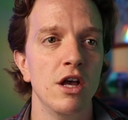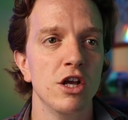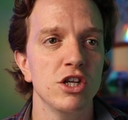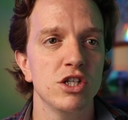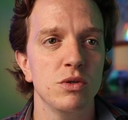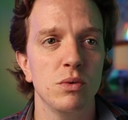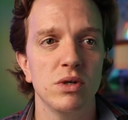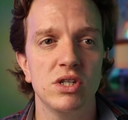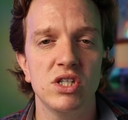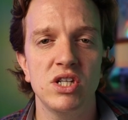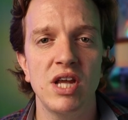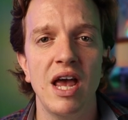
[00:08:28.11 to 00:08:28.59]

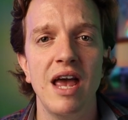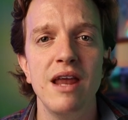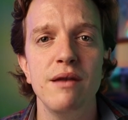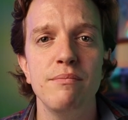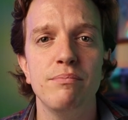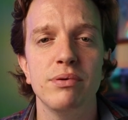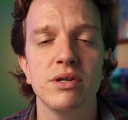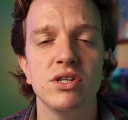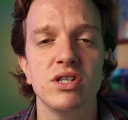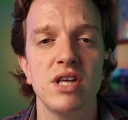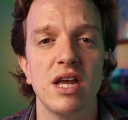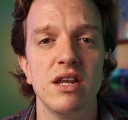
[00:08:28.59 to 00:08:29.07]
So a
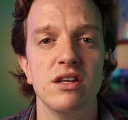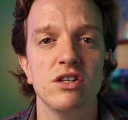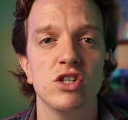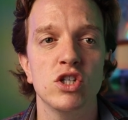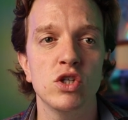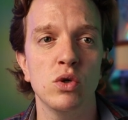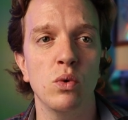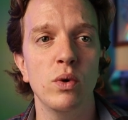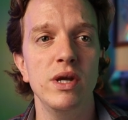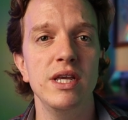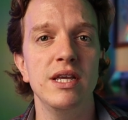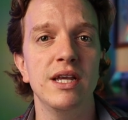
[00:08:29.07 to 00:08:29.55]
10%
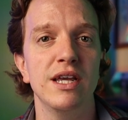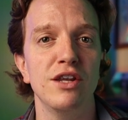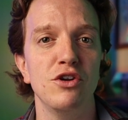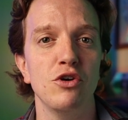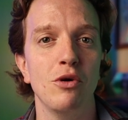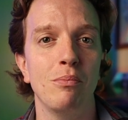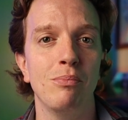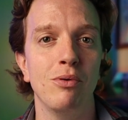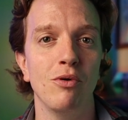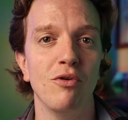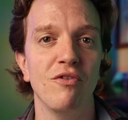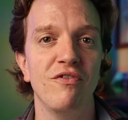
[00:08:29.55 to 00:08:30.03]
tweak in
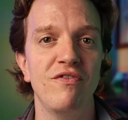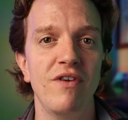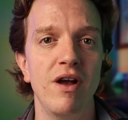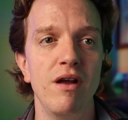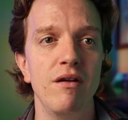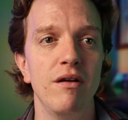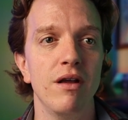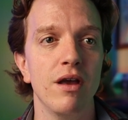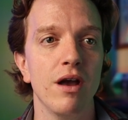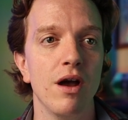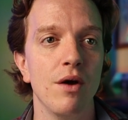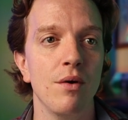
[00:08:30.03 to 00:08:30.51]
your
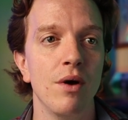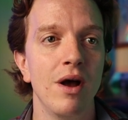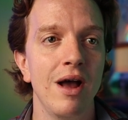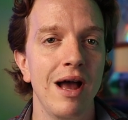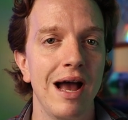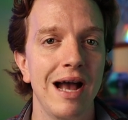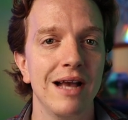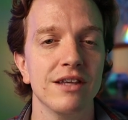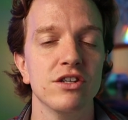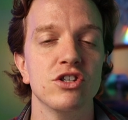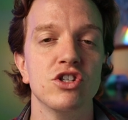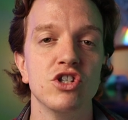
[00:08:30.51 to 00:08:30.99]
portfolio
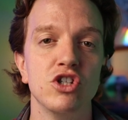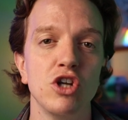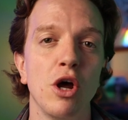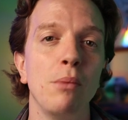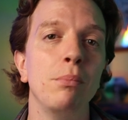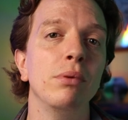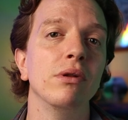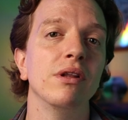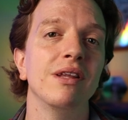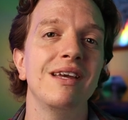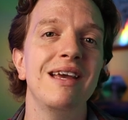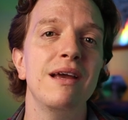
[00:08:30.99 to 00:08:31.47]
has
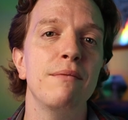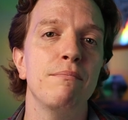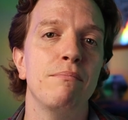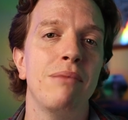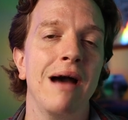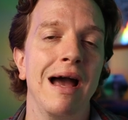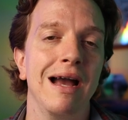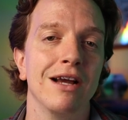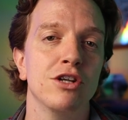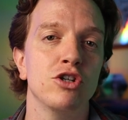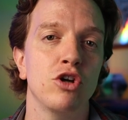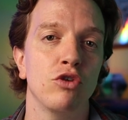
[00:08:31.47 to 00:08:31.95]
double the
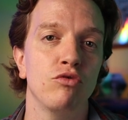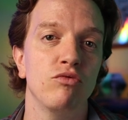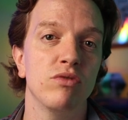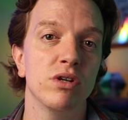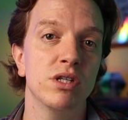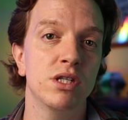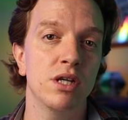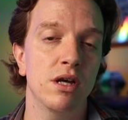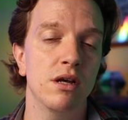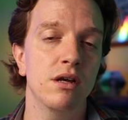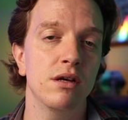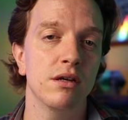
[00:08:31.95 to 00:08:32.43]
impact on
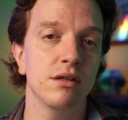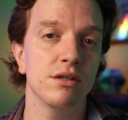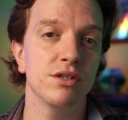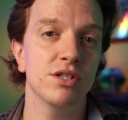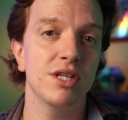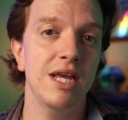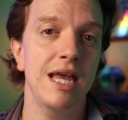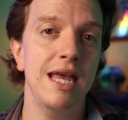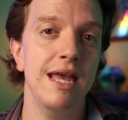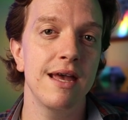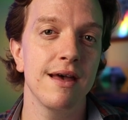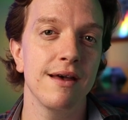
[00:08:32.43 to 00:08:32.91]

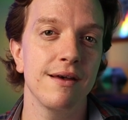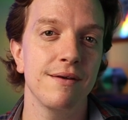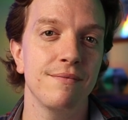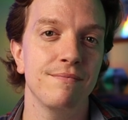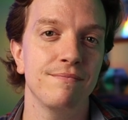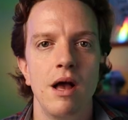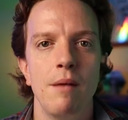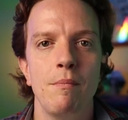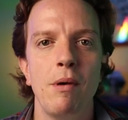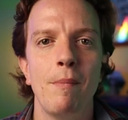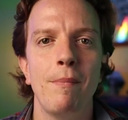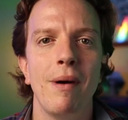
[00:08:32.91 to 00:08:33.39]
returns here.
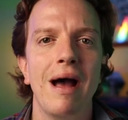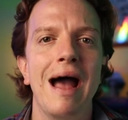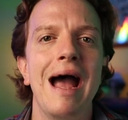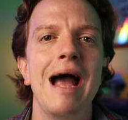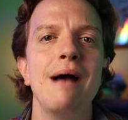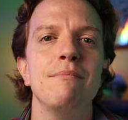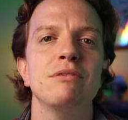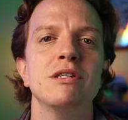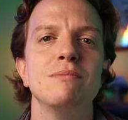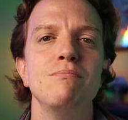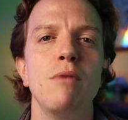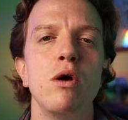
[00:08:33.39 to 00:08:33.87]
But
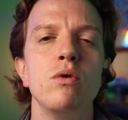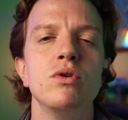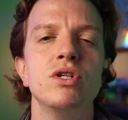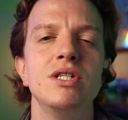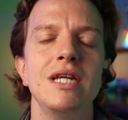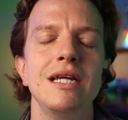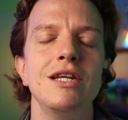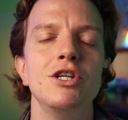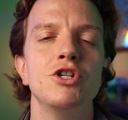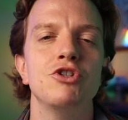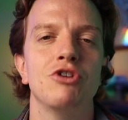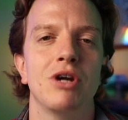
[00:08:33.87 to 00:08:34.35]
perhaps
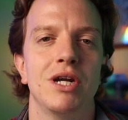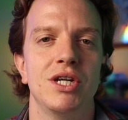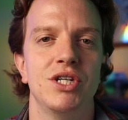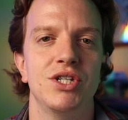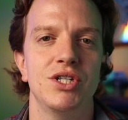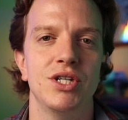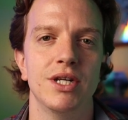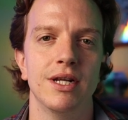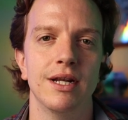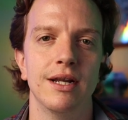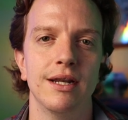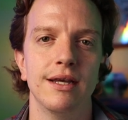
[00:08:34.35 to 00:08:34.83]
most
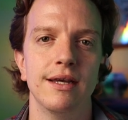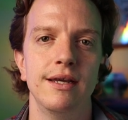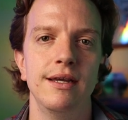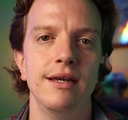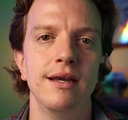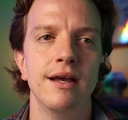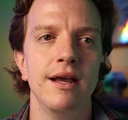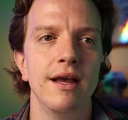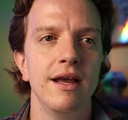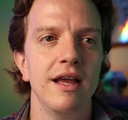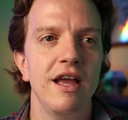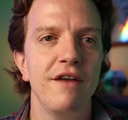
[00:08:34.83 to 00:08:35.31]

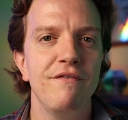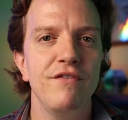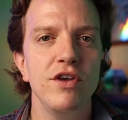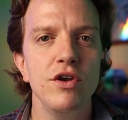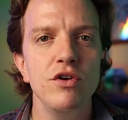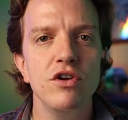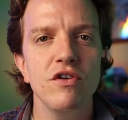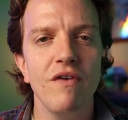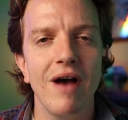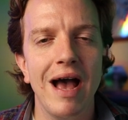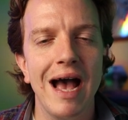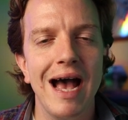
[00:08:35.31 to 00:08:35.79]
interestingly, if
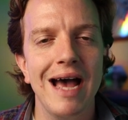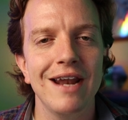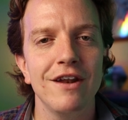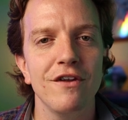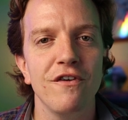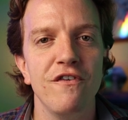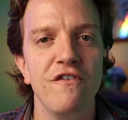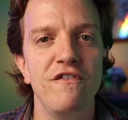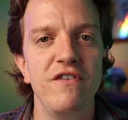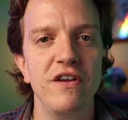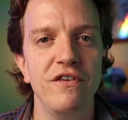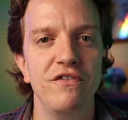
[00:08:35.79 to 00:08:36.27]
you'd have had
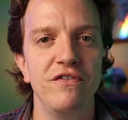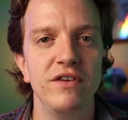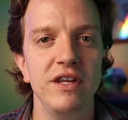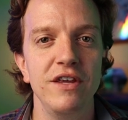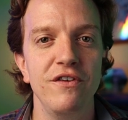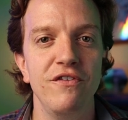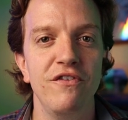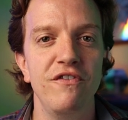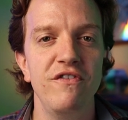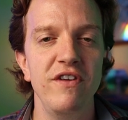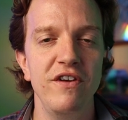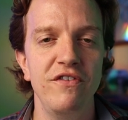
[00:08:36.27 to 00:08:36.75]
a
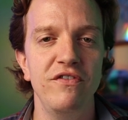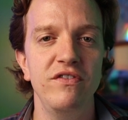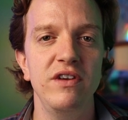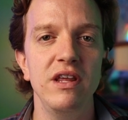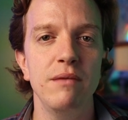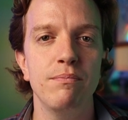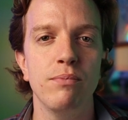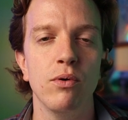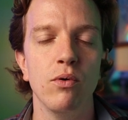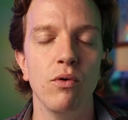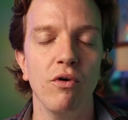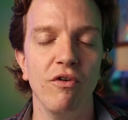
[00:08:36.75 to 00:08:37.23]

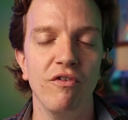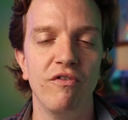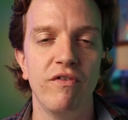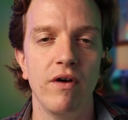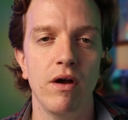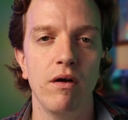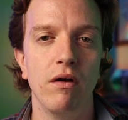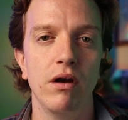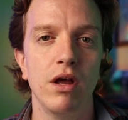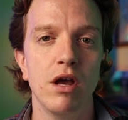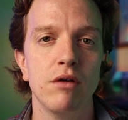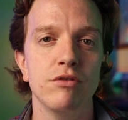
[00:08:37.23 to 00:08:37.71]
50-50
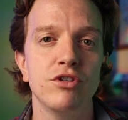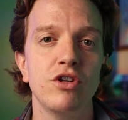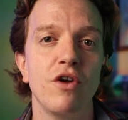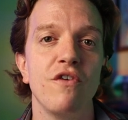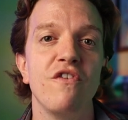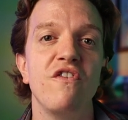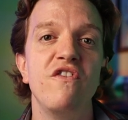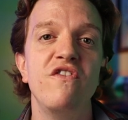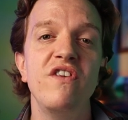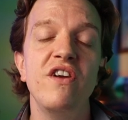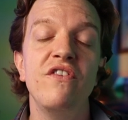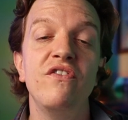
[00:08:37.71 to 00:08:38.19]
portfolio, so
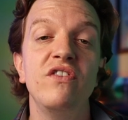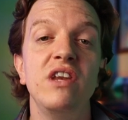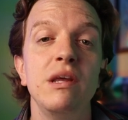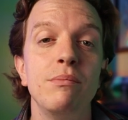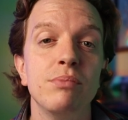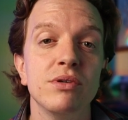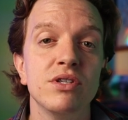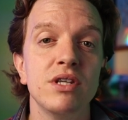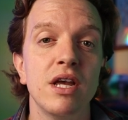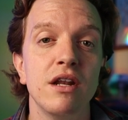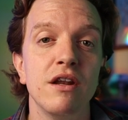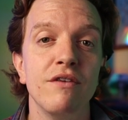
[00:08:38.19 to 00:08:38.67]

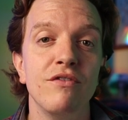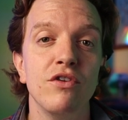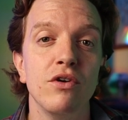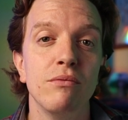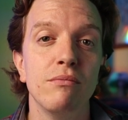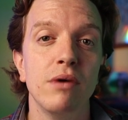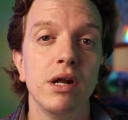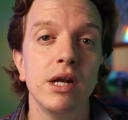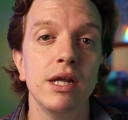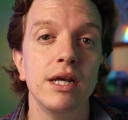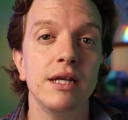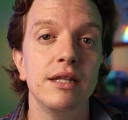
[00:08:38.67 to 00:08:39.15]
50% of
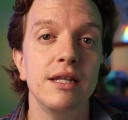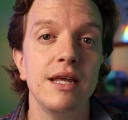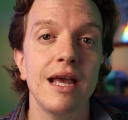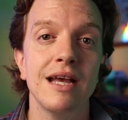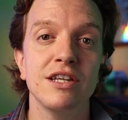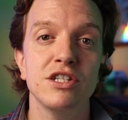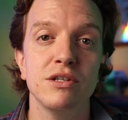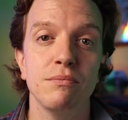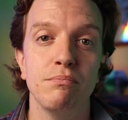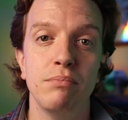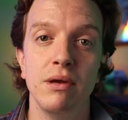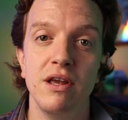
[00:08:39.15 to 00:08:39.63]
your money in the
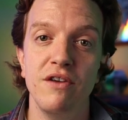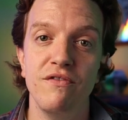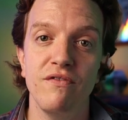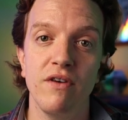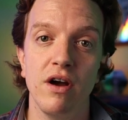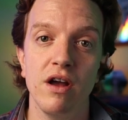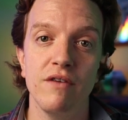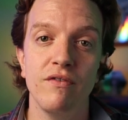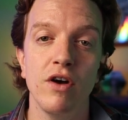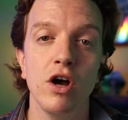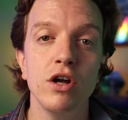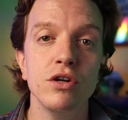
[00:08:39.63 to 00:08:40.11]
S&P
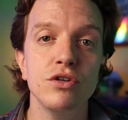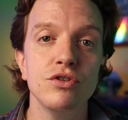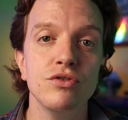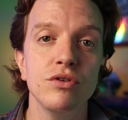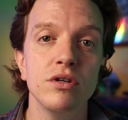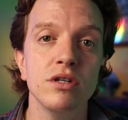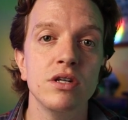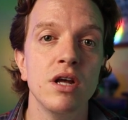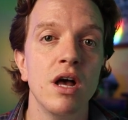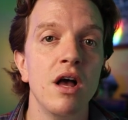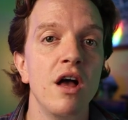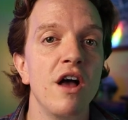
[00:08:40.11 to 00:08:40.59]

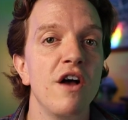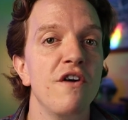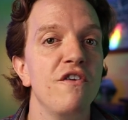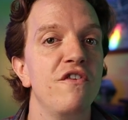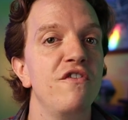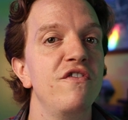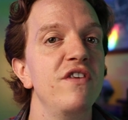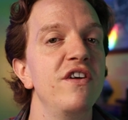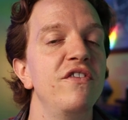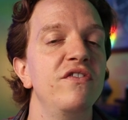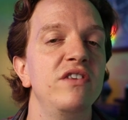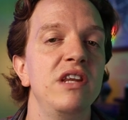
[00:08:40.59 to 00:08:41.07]
500,
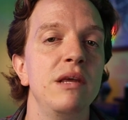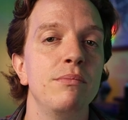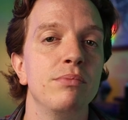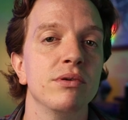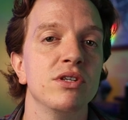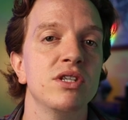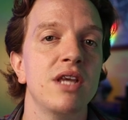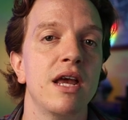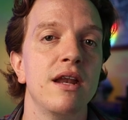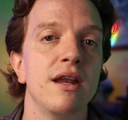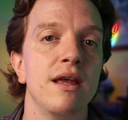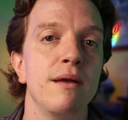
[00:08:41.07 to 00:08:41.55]

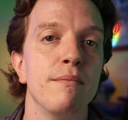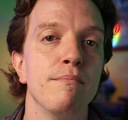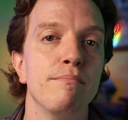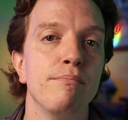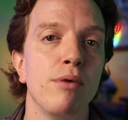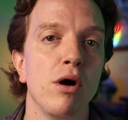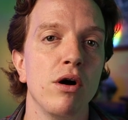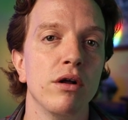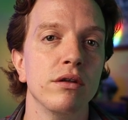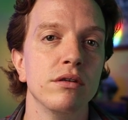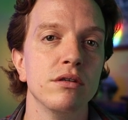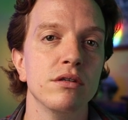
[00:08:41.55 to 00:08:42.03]
50% in
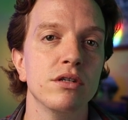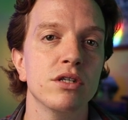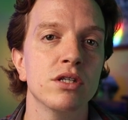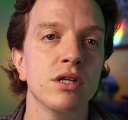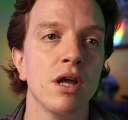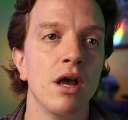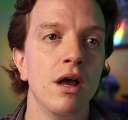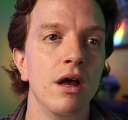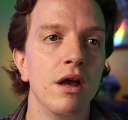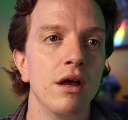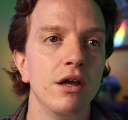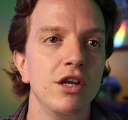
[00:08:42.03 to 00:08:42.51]

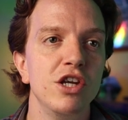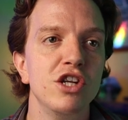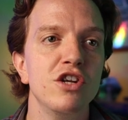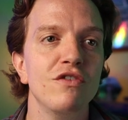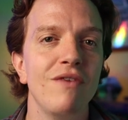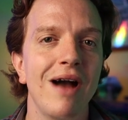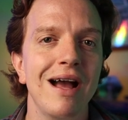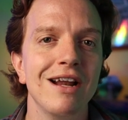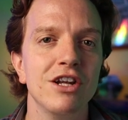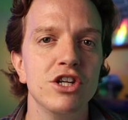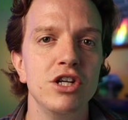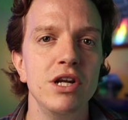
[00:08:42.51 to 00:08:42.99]
bonds, you'd
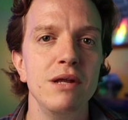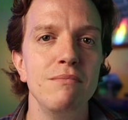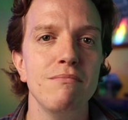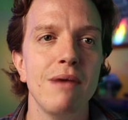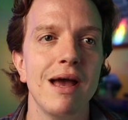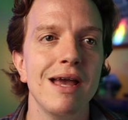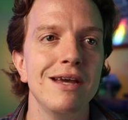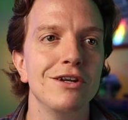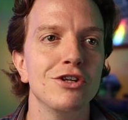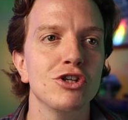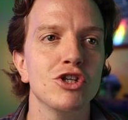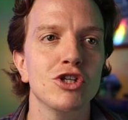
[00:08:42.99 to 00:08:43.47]
have actually
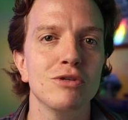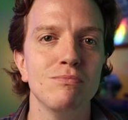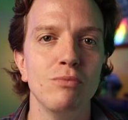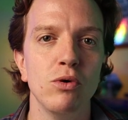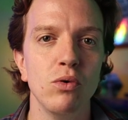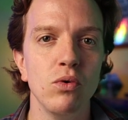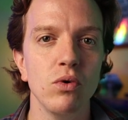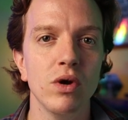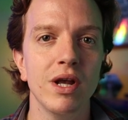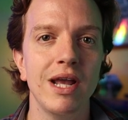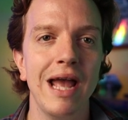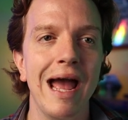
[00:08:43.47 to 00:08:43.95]
made a
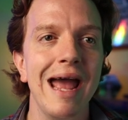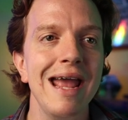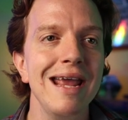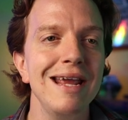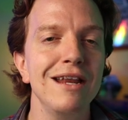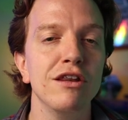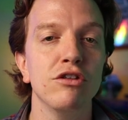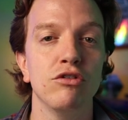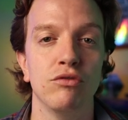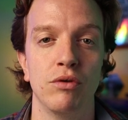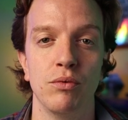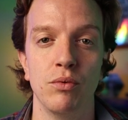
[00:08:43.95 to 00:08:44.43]
small
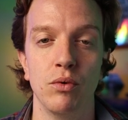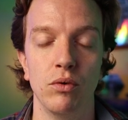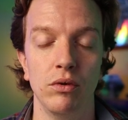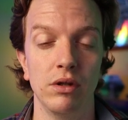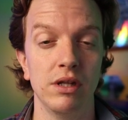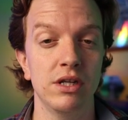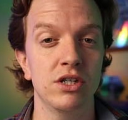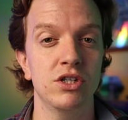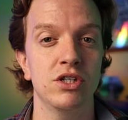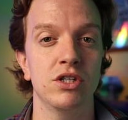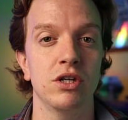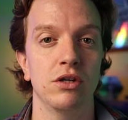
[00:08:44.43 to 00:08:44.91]
gain through all
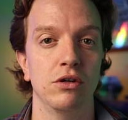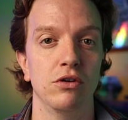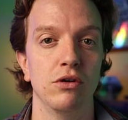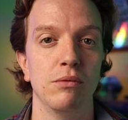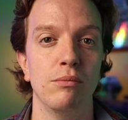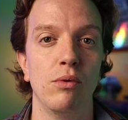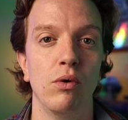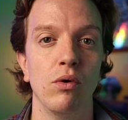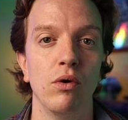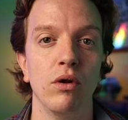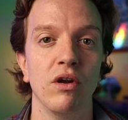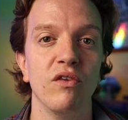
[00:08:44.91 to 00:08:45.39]
this
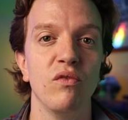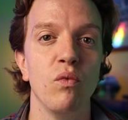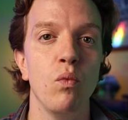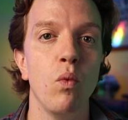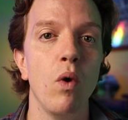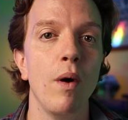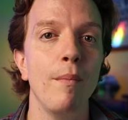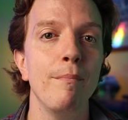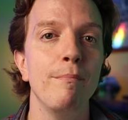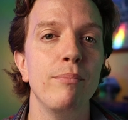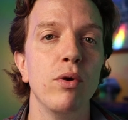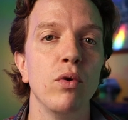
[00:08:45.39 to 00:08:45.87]
turmoil of
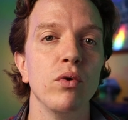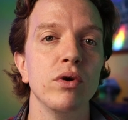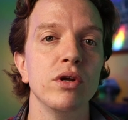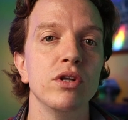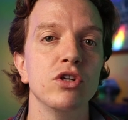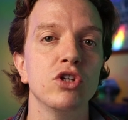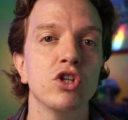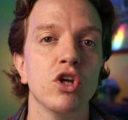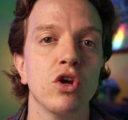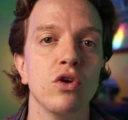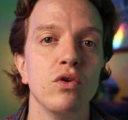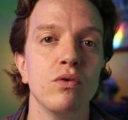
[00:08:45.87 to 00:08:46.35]

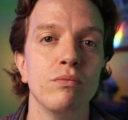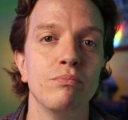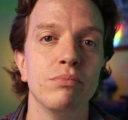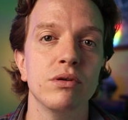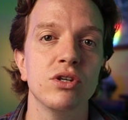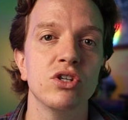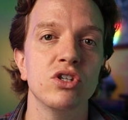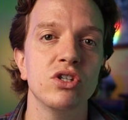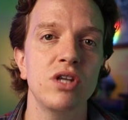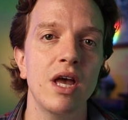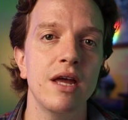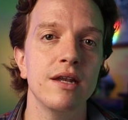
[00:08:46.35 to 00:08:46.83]

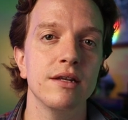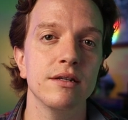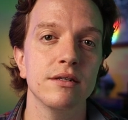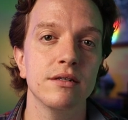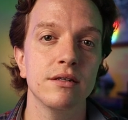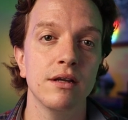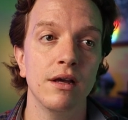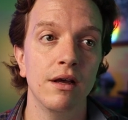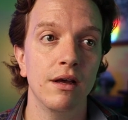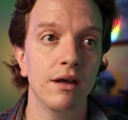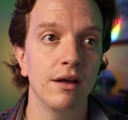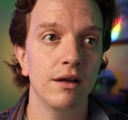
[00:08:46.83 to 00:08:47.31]

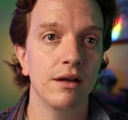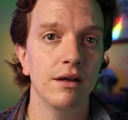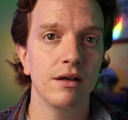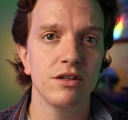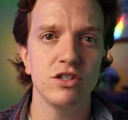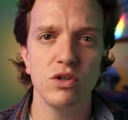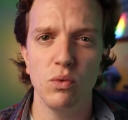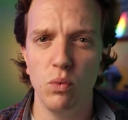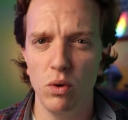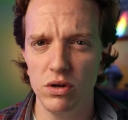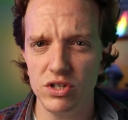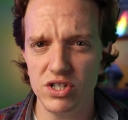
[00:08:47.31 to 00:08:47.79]
1.2%.
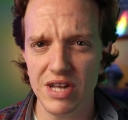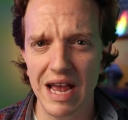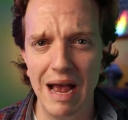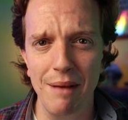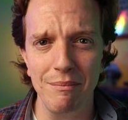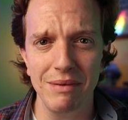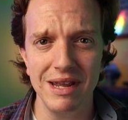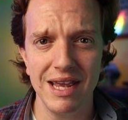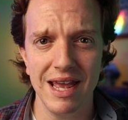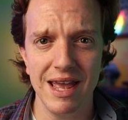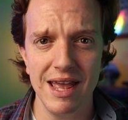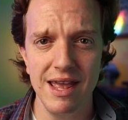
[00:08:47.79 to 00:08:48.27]
So what's
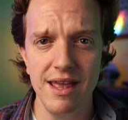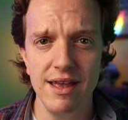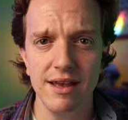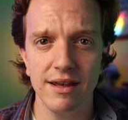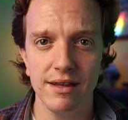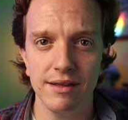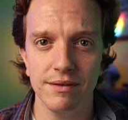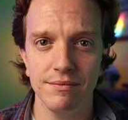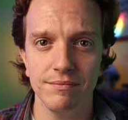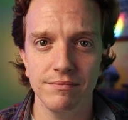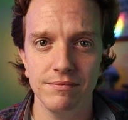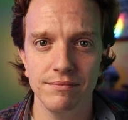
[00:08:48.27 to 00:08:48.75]
happening
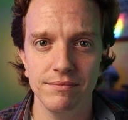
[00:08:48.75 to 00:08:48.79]
here?